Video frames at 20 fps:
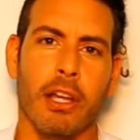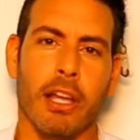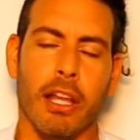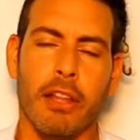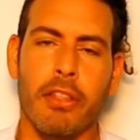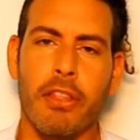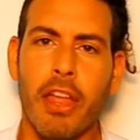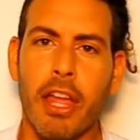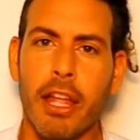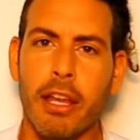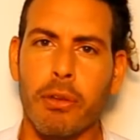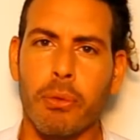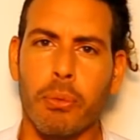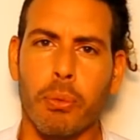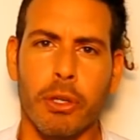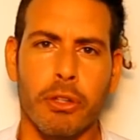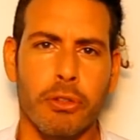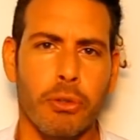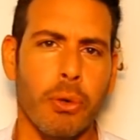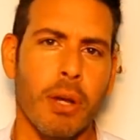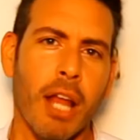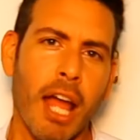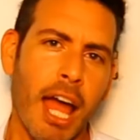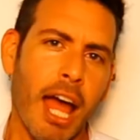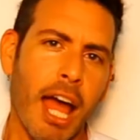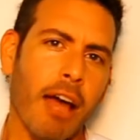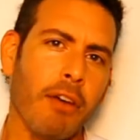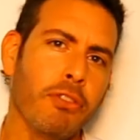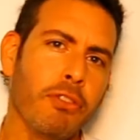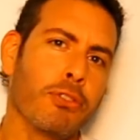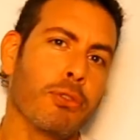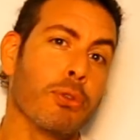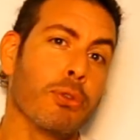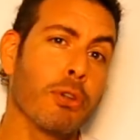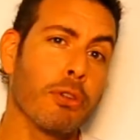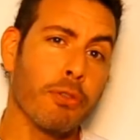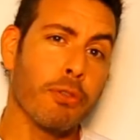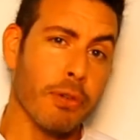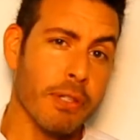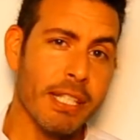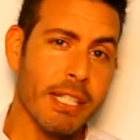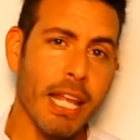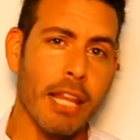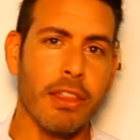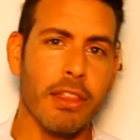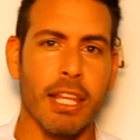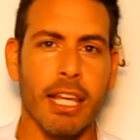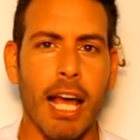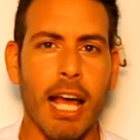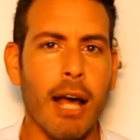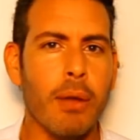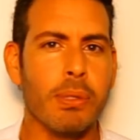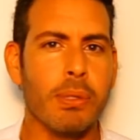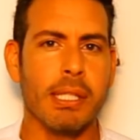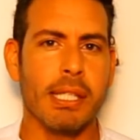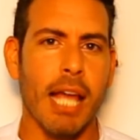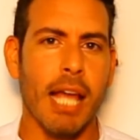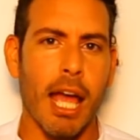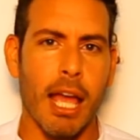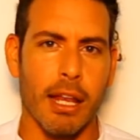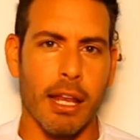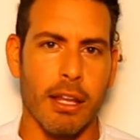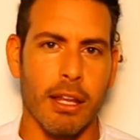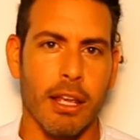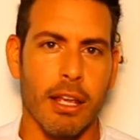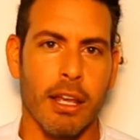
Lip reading: And then we don't have to look for something outside.